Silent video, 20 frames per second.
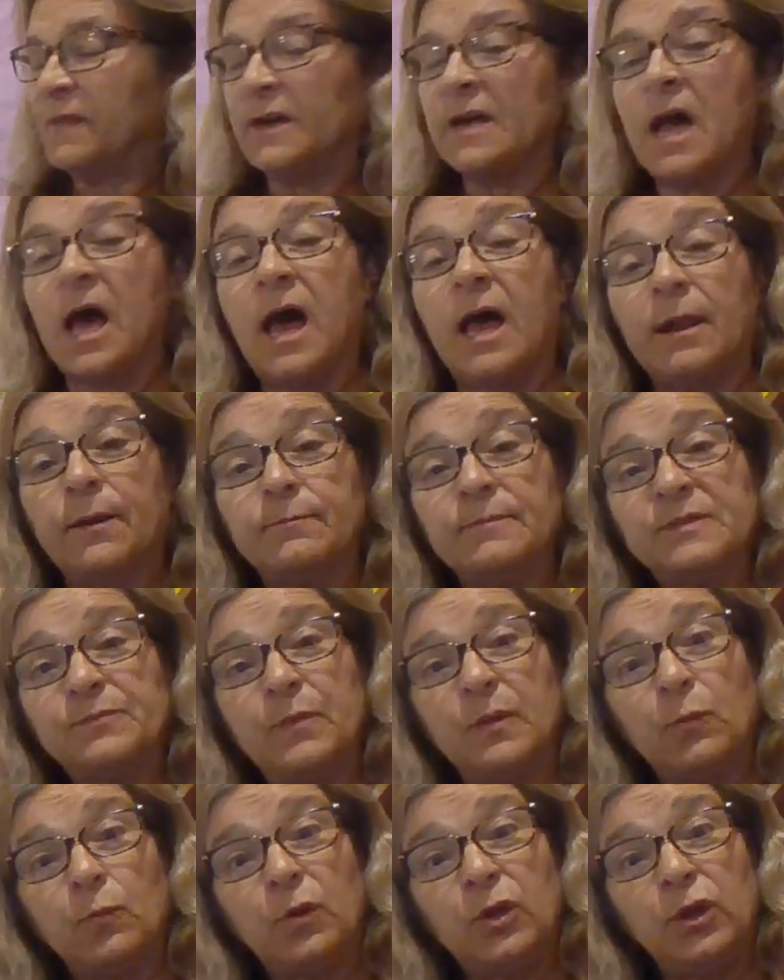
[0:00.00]
the columns.
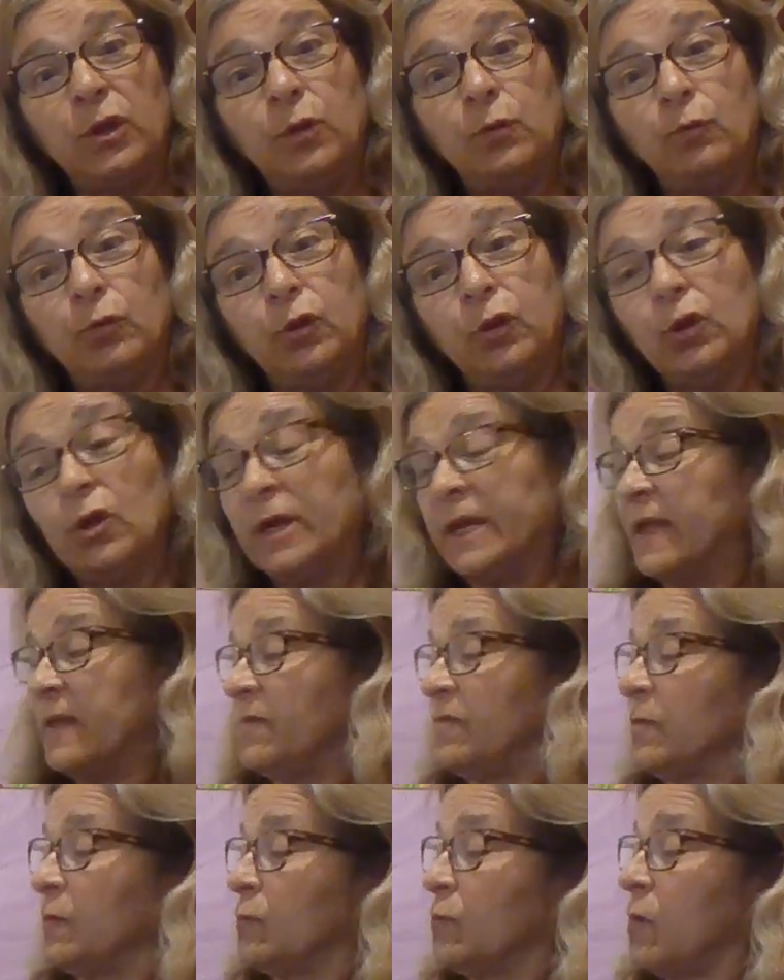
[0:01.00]
But when you look
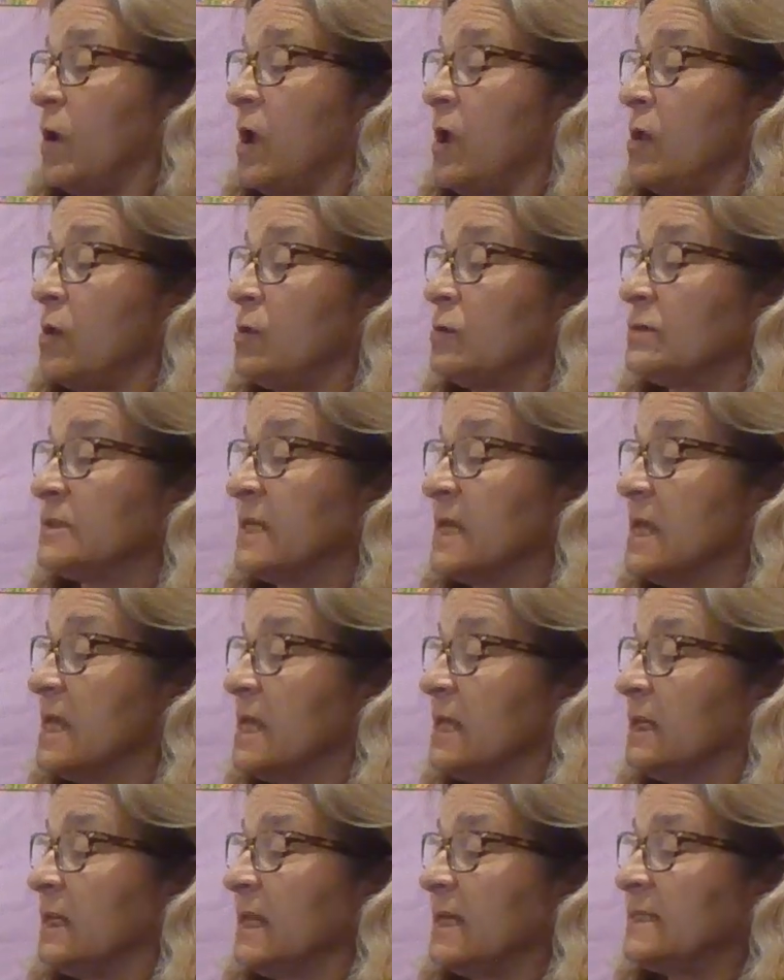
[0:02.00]
at the rows,
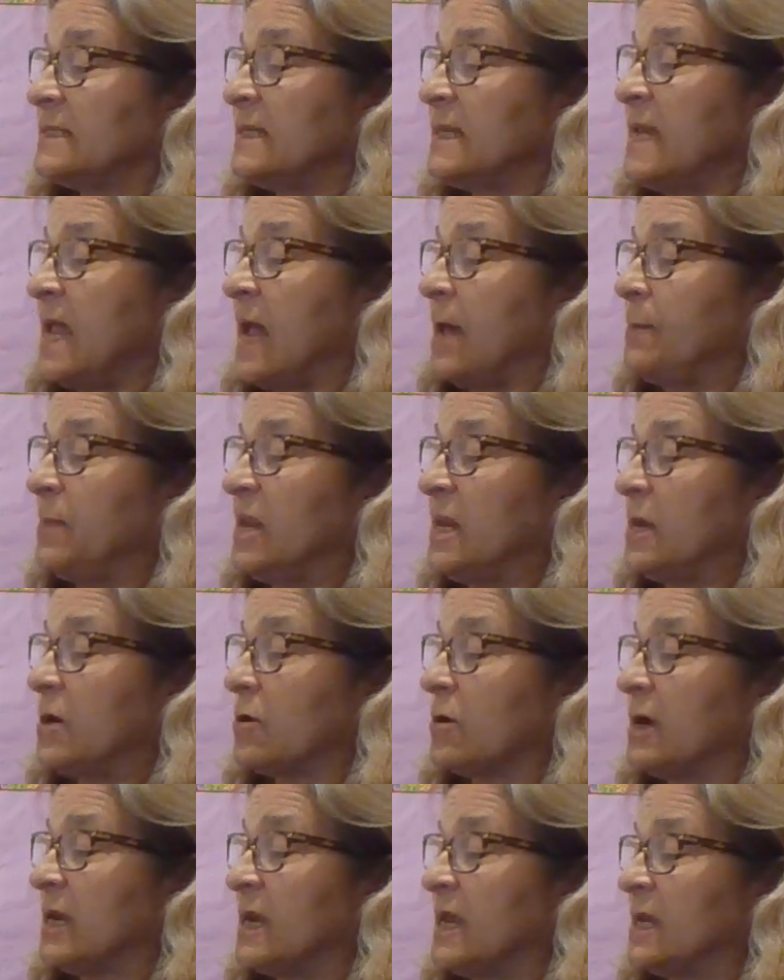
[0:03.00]
let's see how many
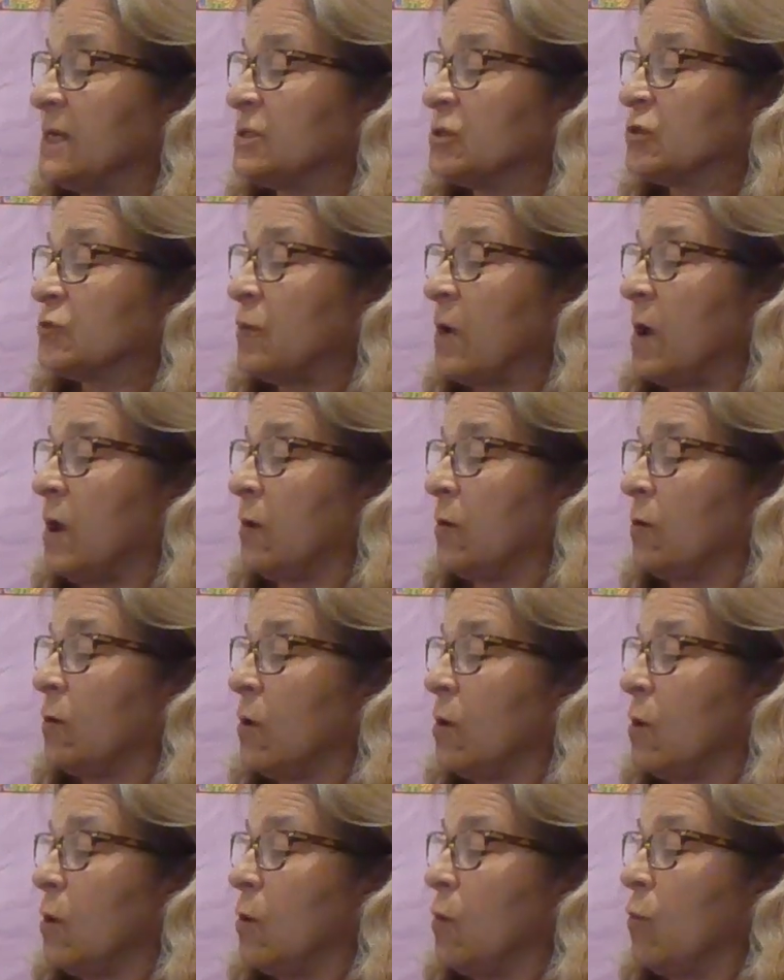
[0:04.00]
are in each row.
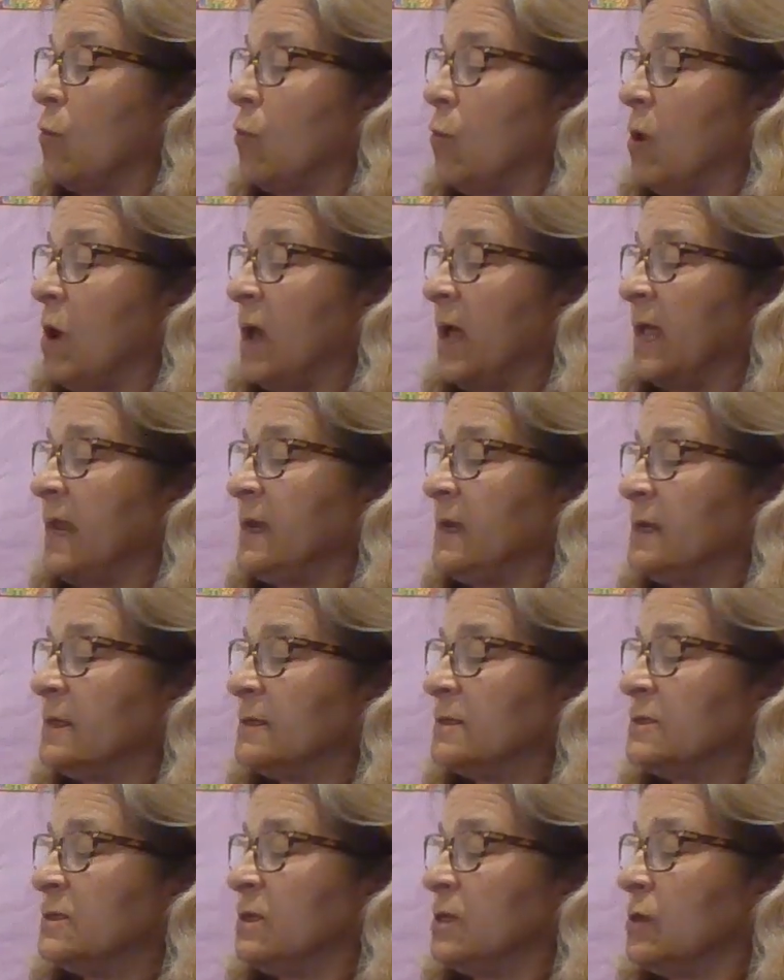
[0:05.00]
1,
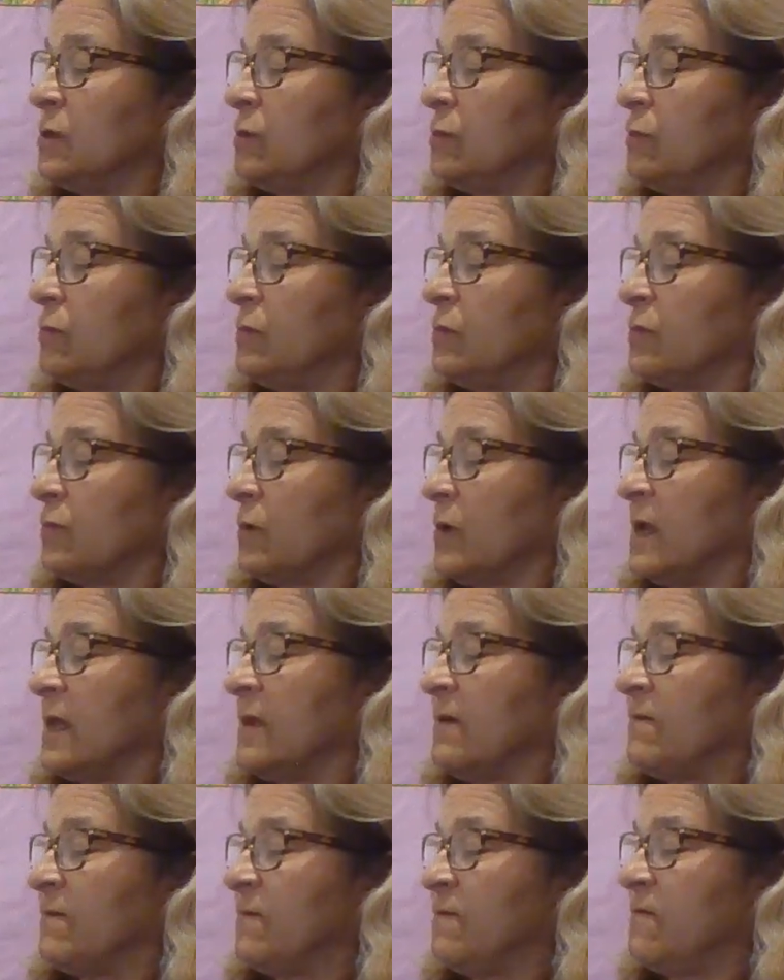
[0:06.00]
2,
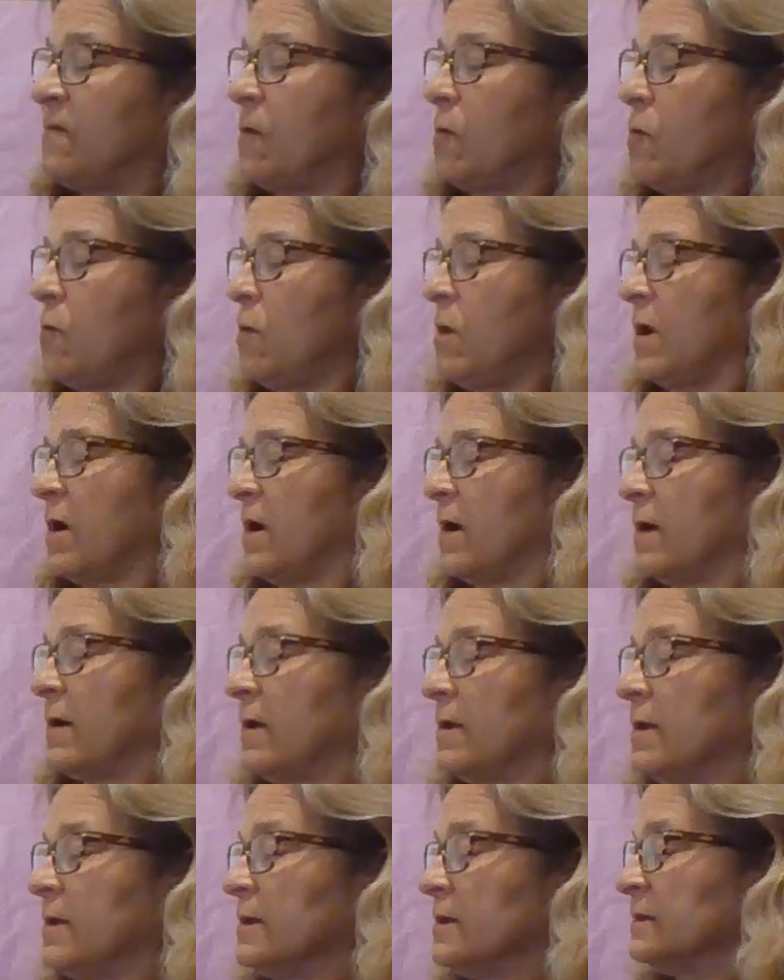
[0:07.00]
3, 4.
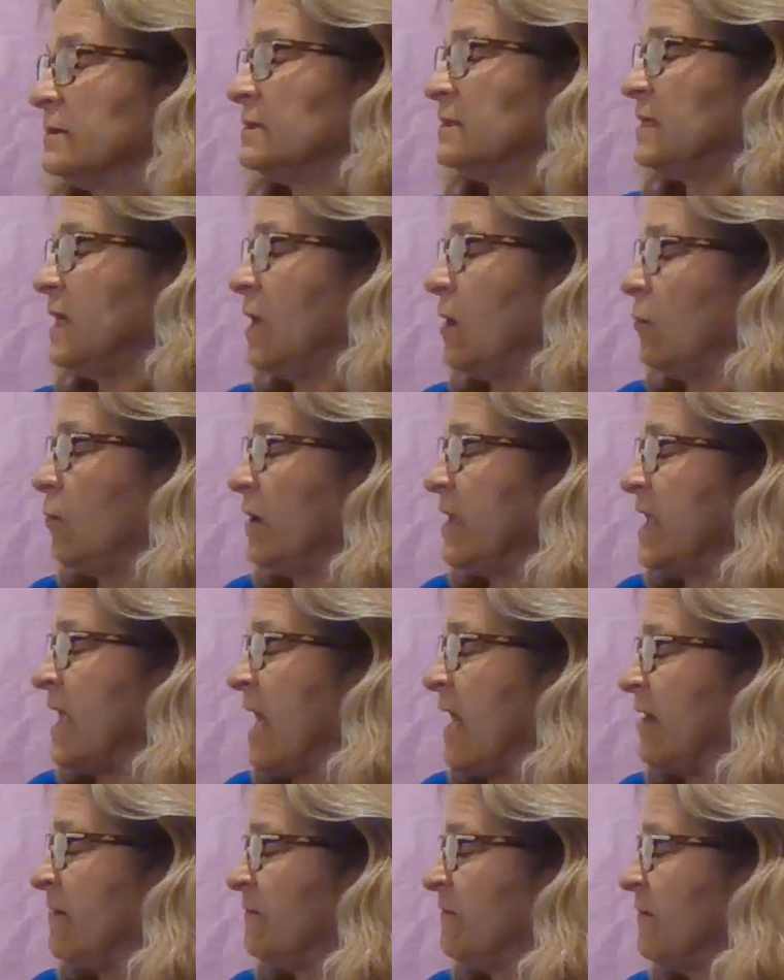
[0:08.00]
So we
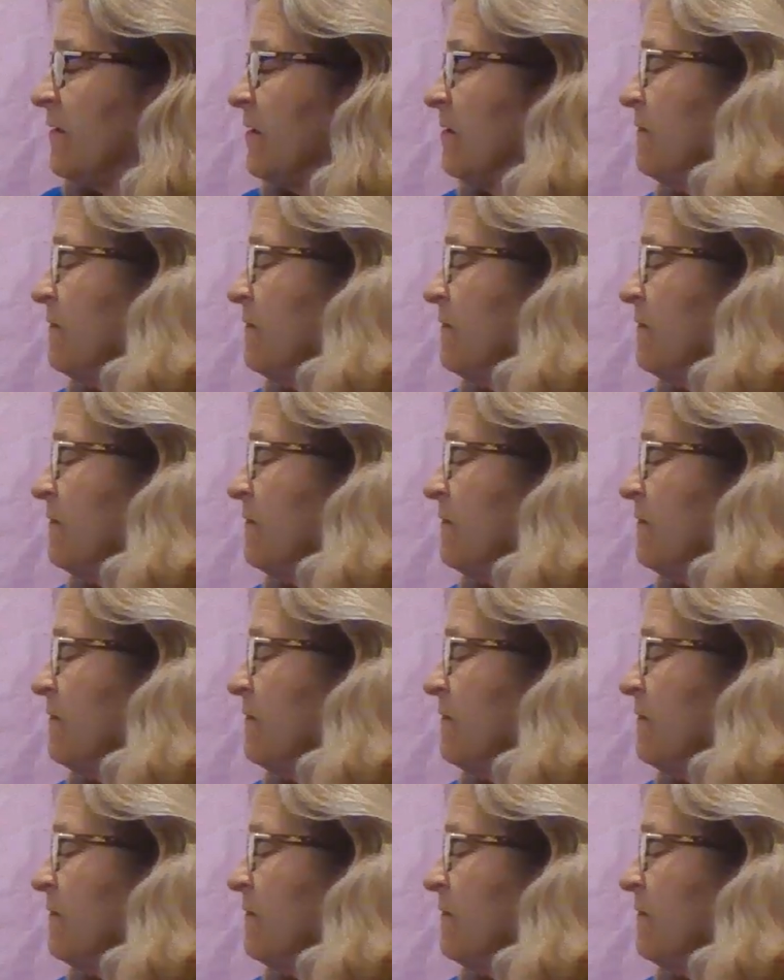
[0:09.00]
have